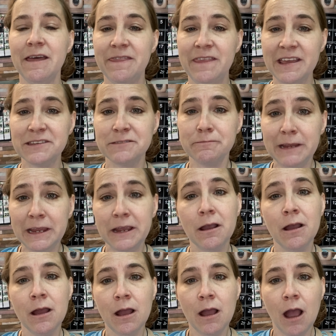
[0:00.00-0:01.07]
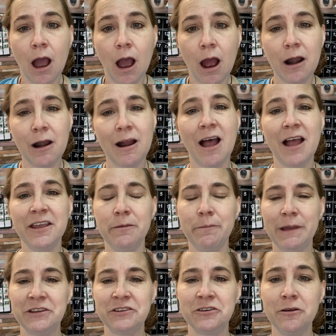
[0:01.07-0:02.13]
This week, our
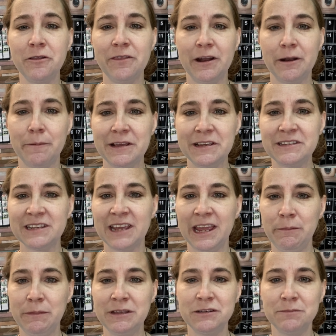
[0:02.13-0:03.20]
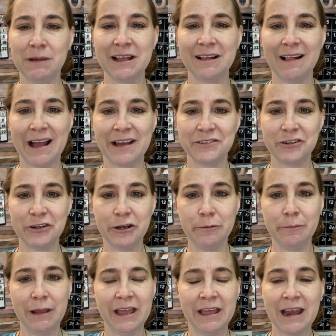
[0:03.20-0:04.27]
occupational therapist came into my
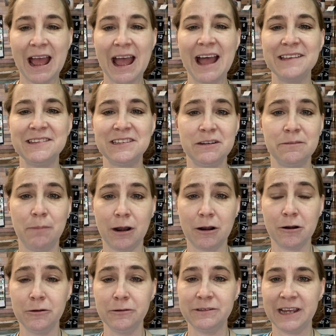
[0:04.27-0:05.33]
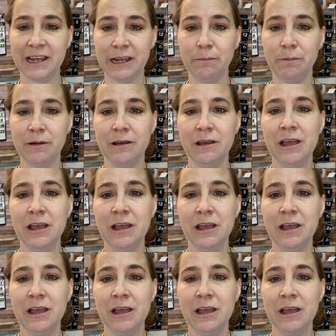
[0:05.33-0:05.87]
classroom and asked to borrow tape.